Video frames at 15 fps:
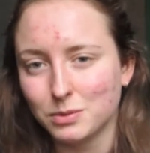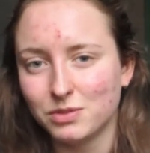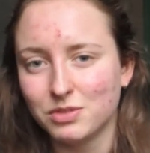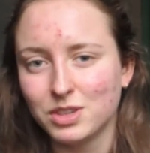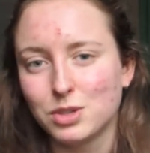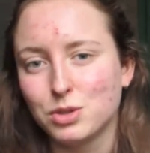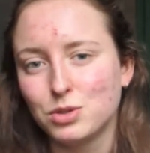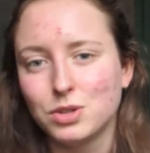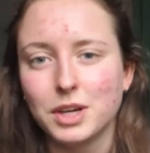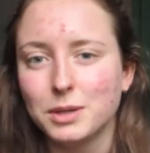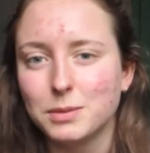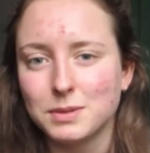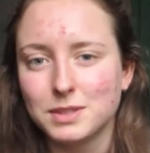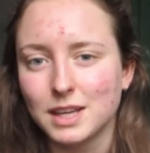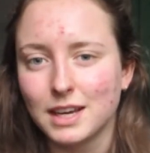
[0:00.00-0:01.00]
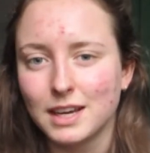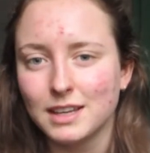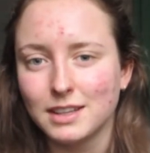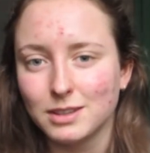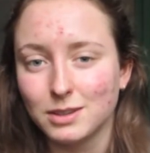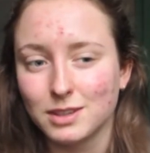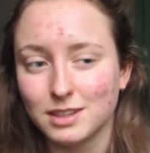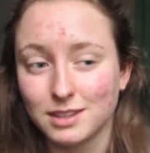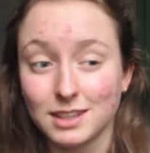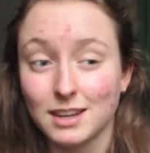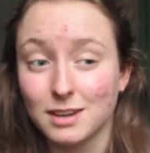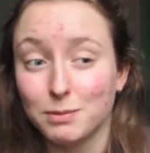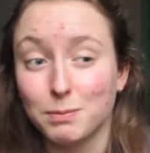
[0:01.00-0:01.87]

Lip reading: fish ribs that you can get a